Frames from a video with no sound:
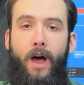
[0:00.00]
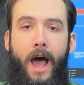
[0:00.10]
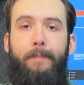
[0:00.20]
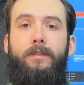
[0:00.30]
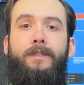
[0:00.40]

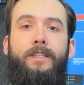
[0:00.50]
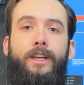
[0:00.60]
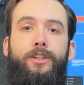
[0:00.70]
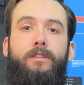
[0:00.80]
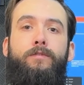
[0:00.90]

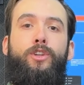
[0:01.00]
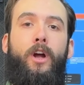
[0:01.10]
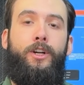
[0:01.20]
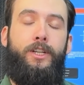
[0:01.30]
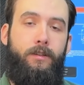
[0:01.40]
optimization of
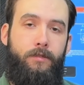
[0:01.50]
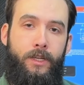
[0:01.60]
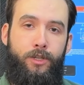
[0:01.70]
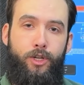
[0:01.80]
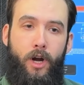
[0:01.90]
charging,
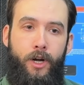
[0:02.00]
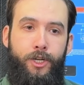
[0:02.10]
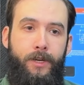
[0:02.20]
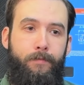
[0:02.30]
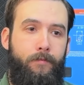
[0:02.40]

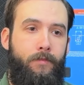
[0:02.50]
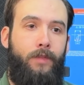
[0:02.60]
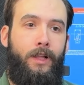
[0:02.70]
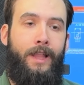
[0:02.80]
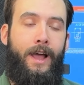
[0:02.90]
discharging,
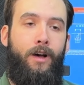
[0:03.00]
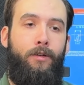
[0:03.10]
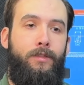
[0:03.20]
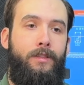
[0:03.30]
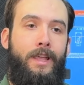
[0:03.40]

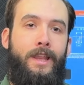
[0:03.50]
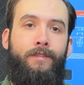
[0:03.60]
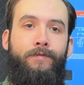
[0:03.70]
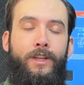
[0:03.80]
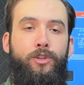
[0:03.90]
allow
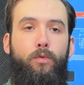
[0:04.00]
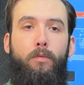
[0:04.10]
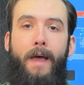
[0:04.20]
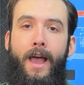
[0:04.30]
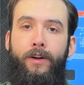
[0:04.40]
individual
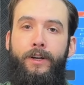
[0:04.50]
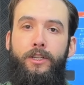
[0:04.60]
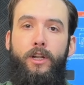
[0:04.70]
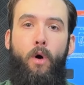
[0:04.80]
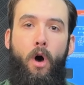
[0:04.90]
batteries
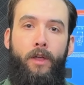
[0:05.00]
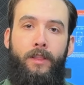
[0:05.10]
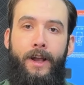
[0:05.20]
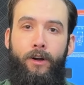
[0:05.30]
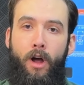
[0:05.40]
to go
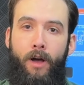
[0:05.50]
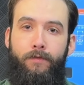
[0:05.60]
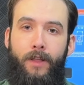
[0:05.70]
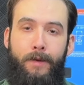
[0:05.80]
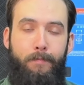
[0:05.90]
online or
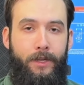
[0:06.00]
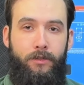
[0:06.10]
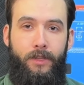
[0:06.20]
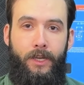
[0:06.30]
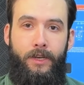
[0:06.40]
offline based
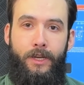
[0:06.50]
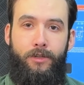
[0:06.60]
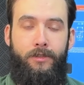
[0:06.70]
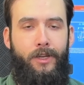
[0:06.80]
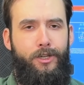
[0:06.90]
on the
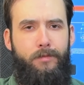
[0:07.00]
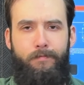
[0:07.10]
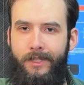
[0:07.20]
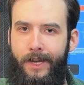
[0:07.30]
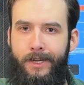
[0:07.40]
conditions, such as,
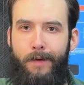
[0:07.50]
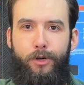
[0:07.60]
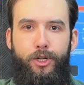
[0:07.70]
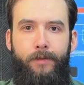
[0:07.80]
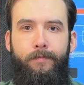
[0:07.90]
say,
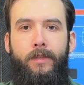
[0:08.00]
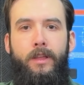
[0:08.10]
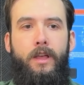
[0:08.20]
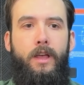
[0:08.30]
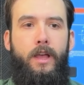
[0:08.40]
temperature,
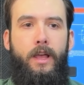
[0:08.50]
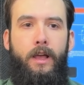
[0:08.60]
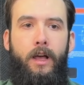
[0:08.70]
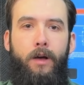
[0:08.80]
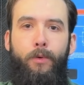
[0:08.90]

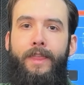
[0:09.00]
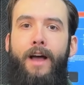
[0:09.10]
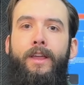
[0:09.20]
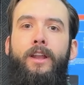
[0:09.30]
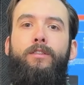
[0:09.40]

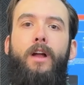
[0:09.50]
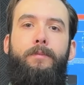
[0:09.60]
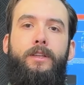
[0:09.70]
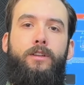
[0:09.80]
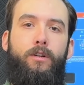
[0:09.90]
without
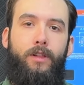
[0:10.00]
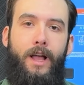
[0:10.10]
interrupting total